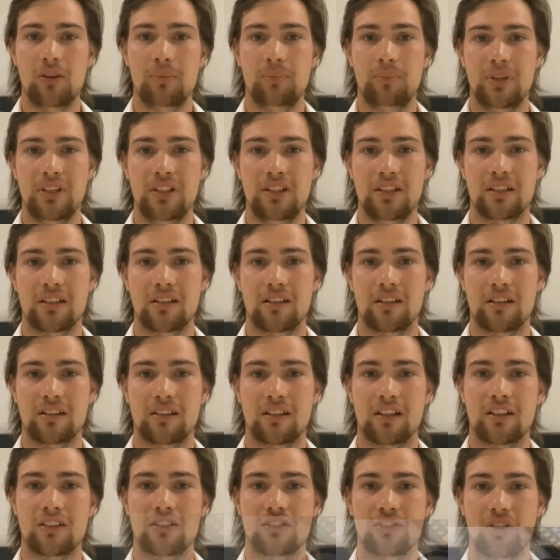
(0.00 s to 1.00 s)
opinion
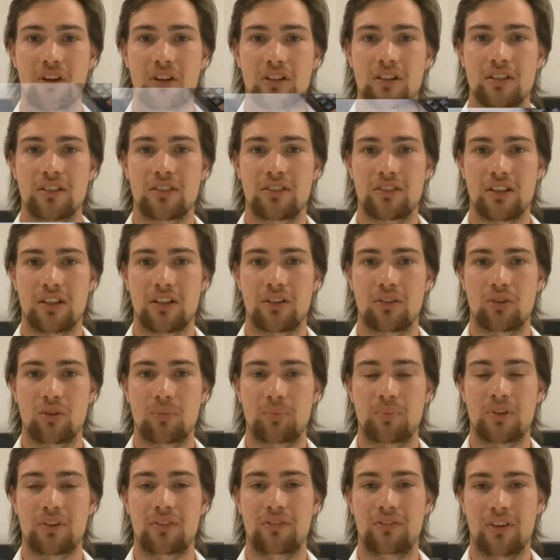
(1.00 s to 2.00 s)
does not consider or
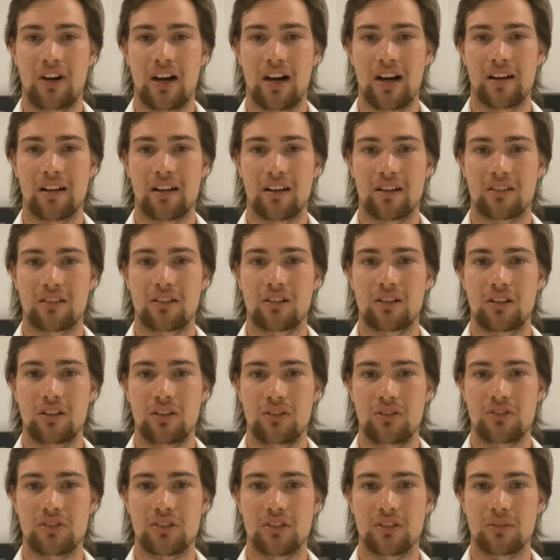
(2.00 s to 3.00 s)
provide a
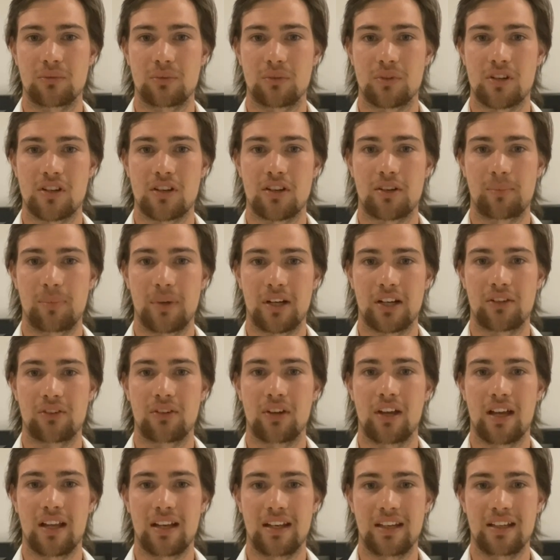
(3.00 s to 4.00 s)
conclusion with respect
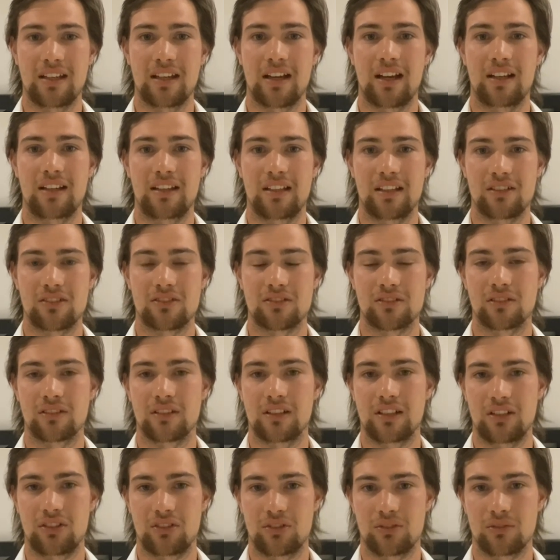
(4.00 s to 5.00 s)
to any additional
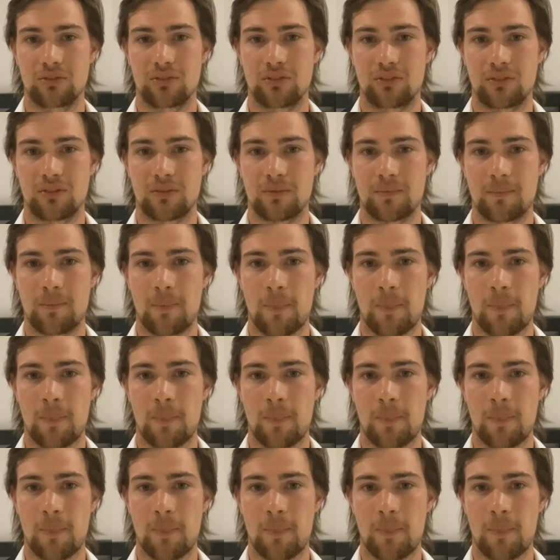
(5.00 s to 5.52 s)
issues.